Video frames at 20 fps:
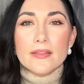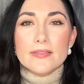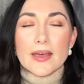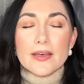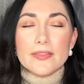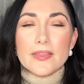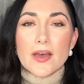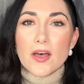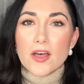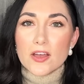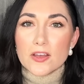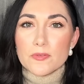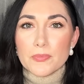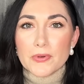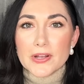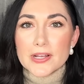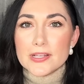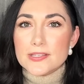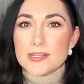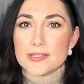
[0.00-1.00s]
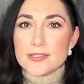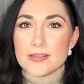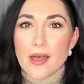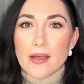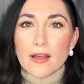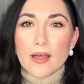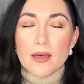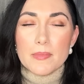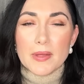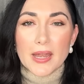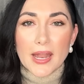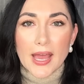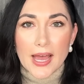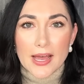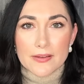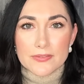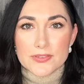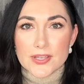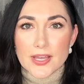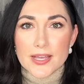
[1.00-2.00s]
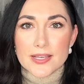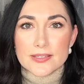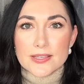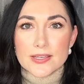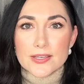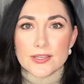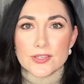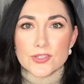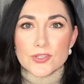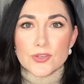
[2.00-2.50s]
Now, the UGG brand does not come in half sizes,